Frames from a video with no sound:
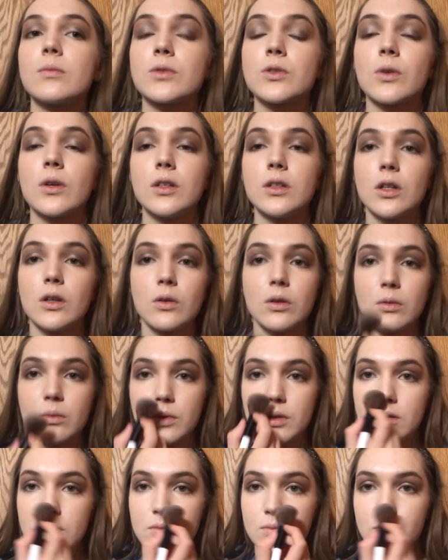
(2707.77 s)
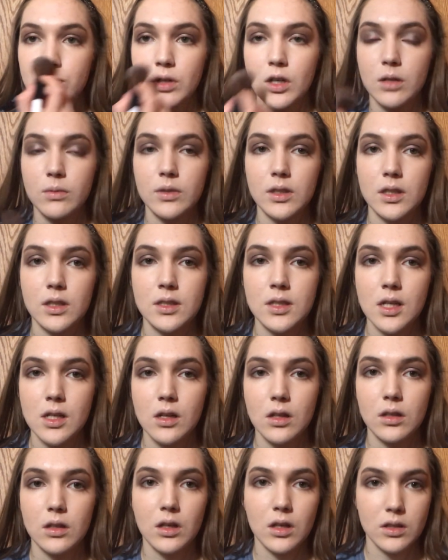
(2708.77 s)
So I know it would probably
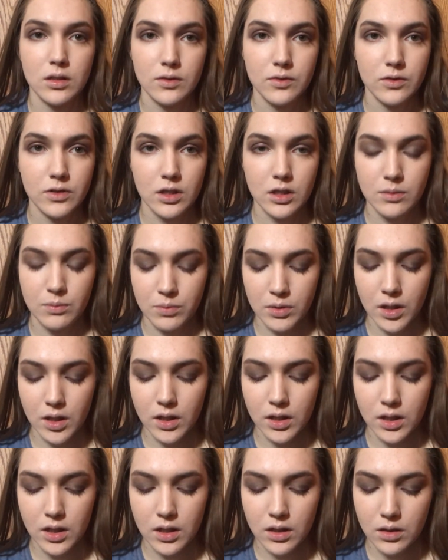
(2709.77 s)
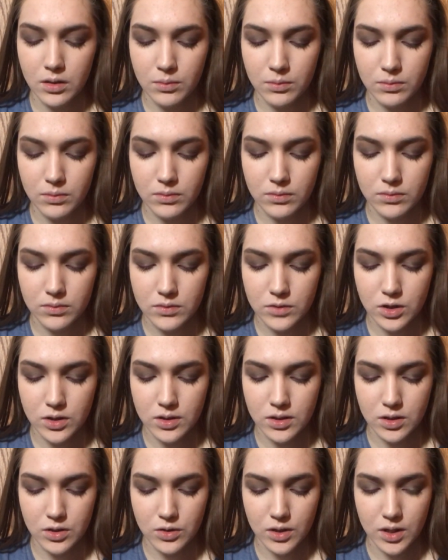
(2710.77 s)
take a lot of applying
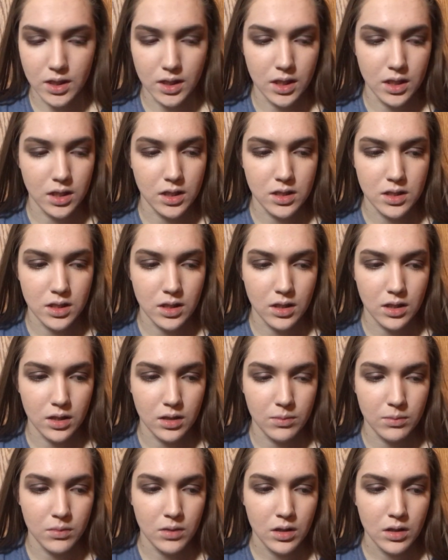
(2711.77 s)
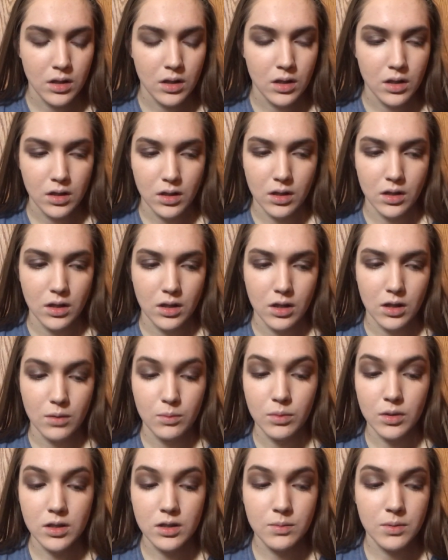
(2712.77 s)
just to try to get into them.
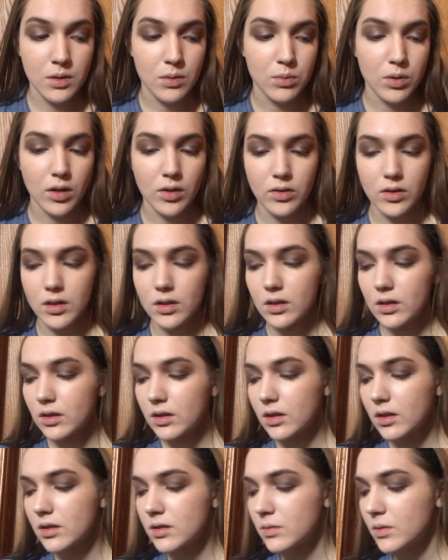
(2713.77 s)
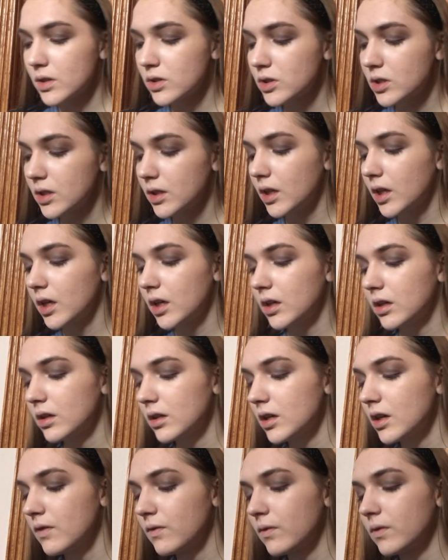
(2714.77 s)
But it'd be worth it, especially like
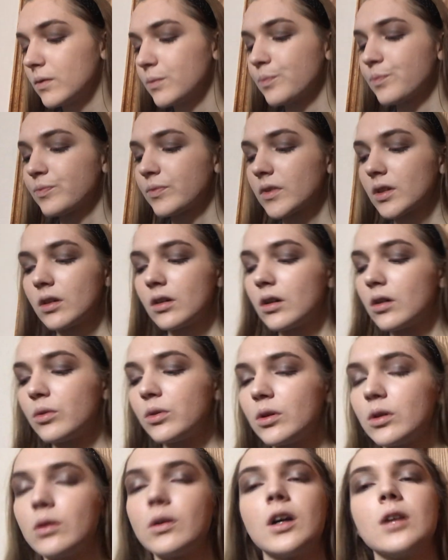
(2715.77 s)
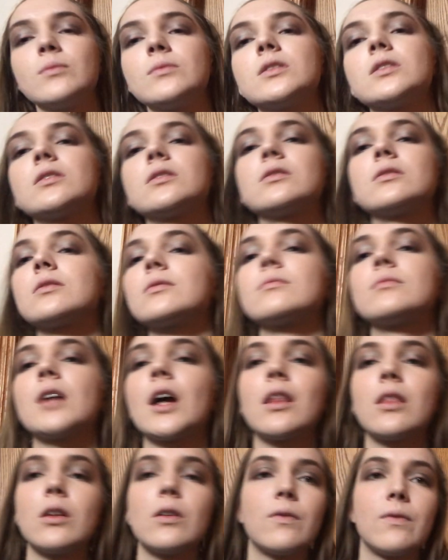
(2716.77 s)
although I
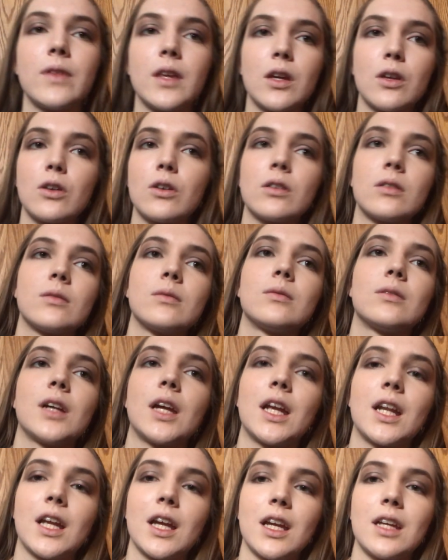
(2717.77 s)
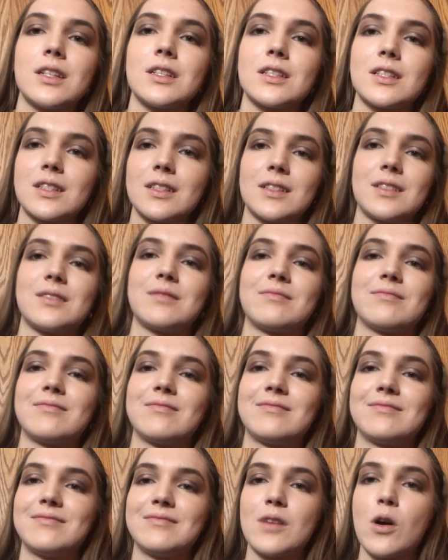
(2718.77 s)
love theater, and I just
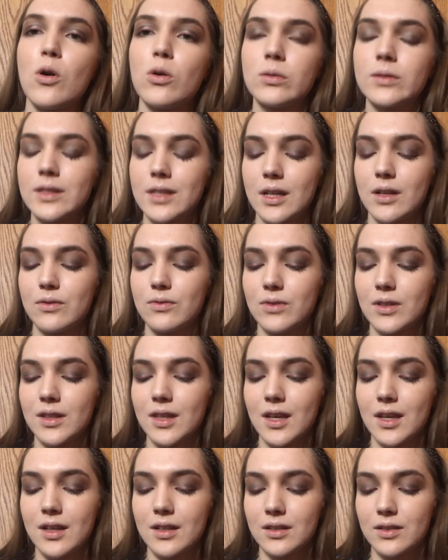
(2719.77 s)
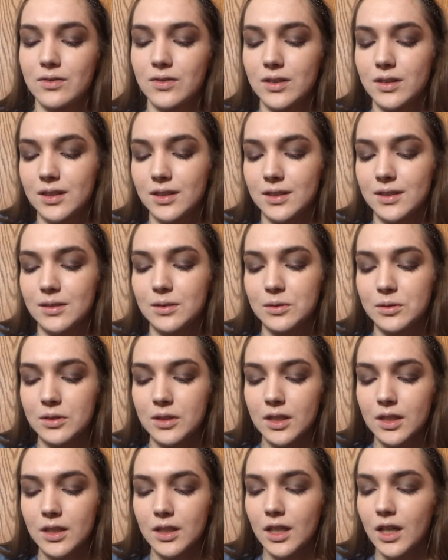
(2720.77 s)
holding out for that, and I feel
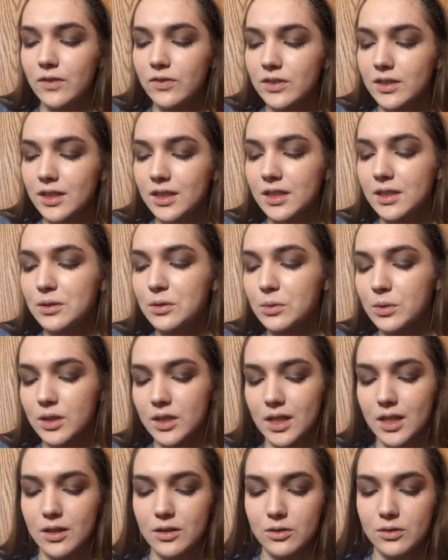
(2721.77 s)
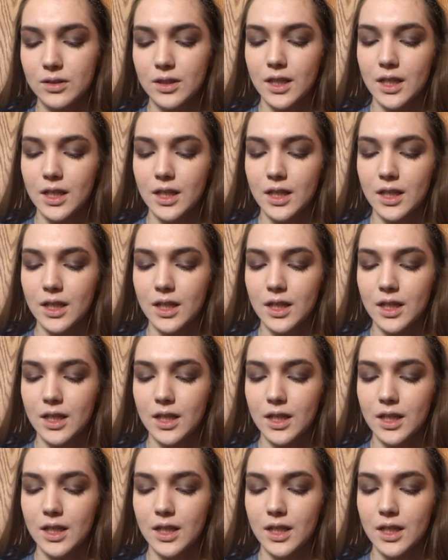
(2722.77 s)
like it'll work out.